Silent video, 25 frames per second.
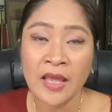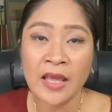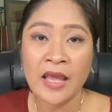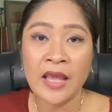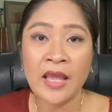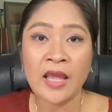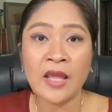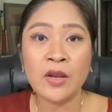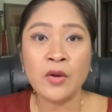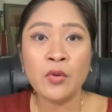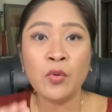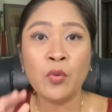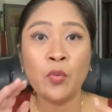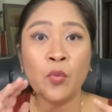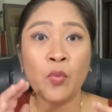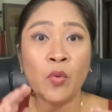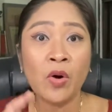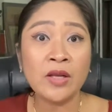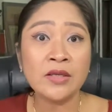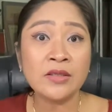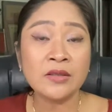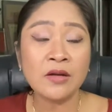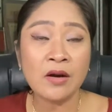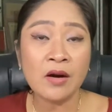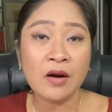and
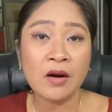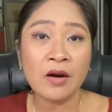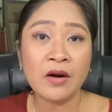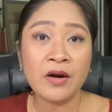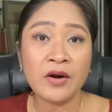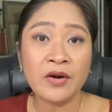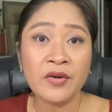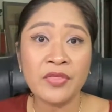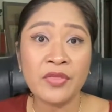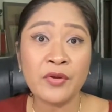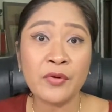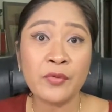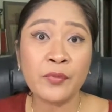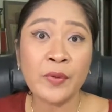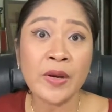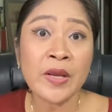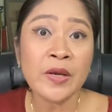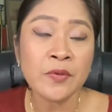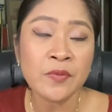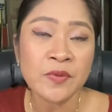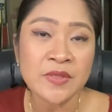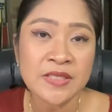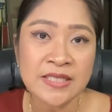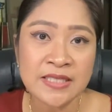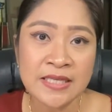what are the
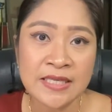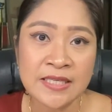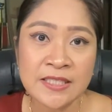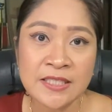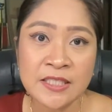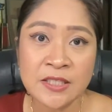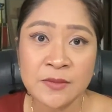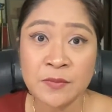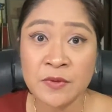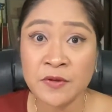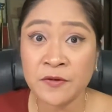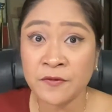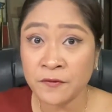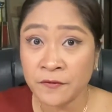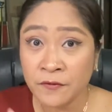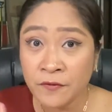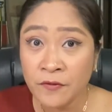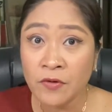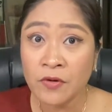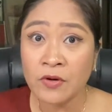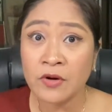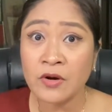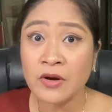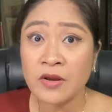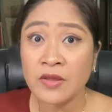requisites
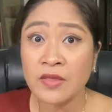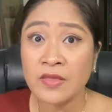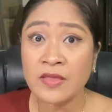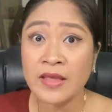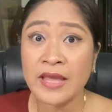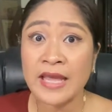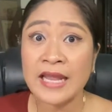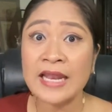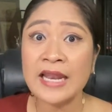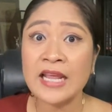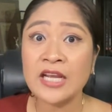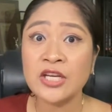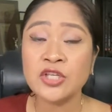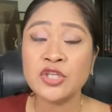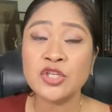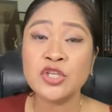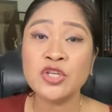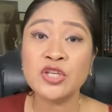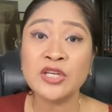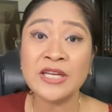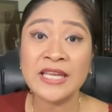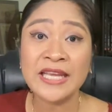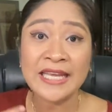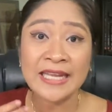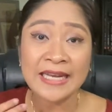before the
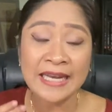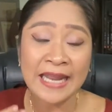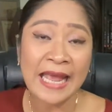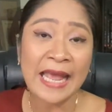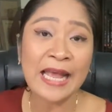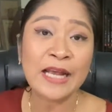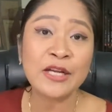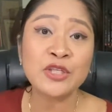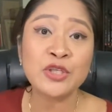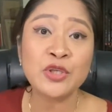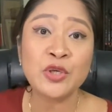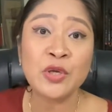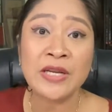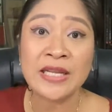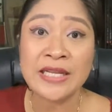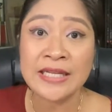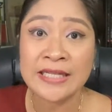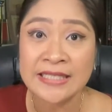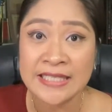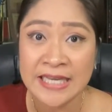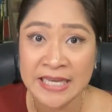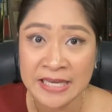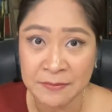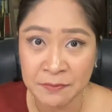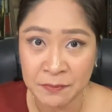election can actually
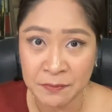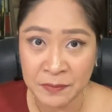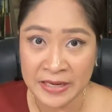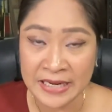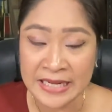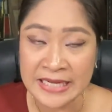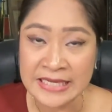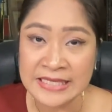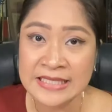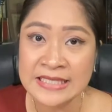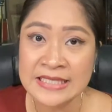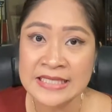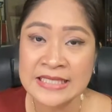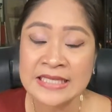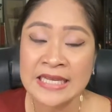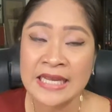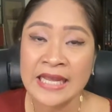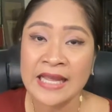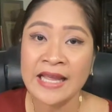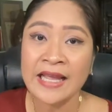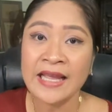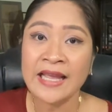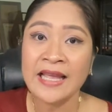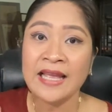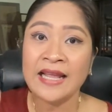take place.
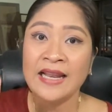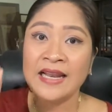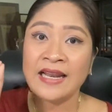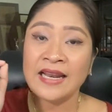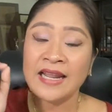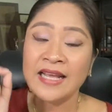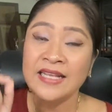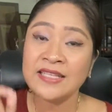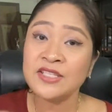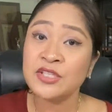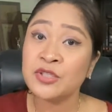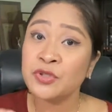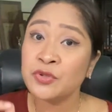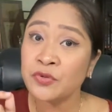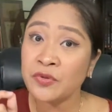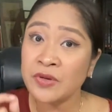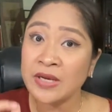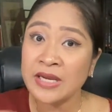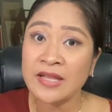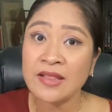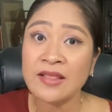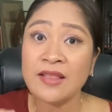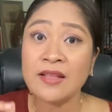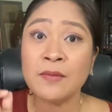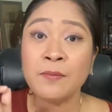Let's
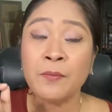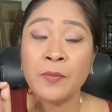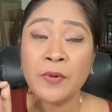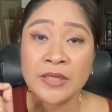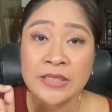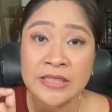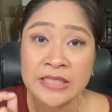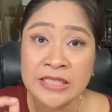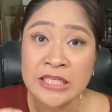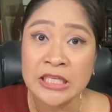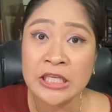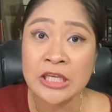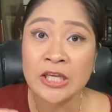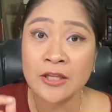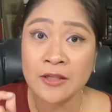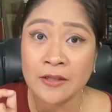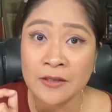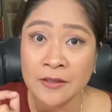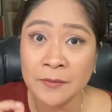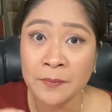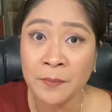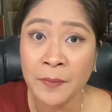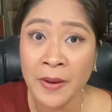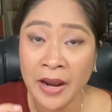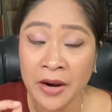read the
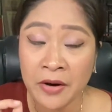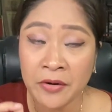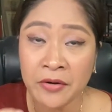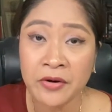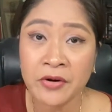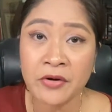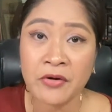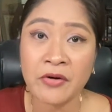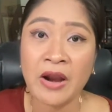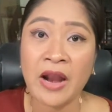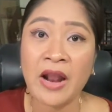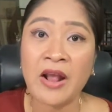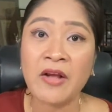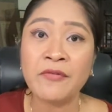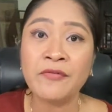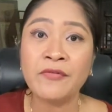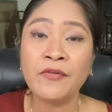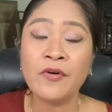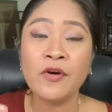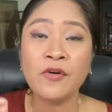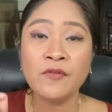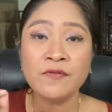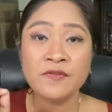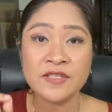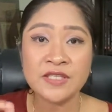particular paragraph
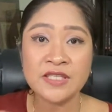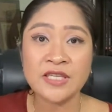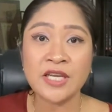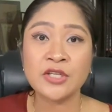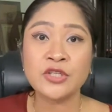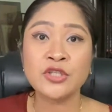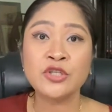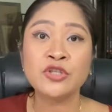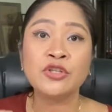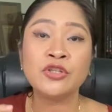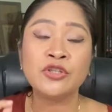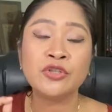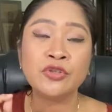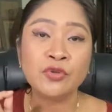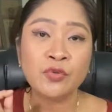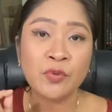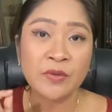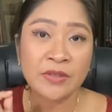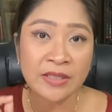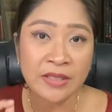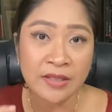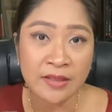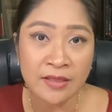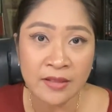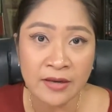of section
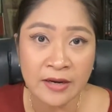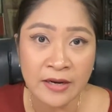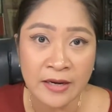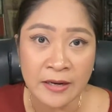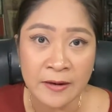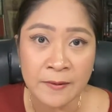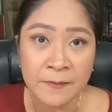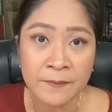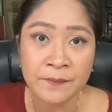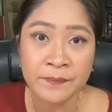23.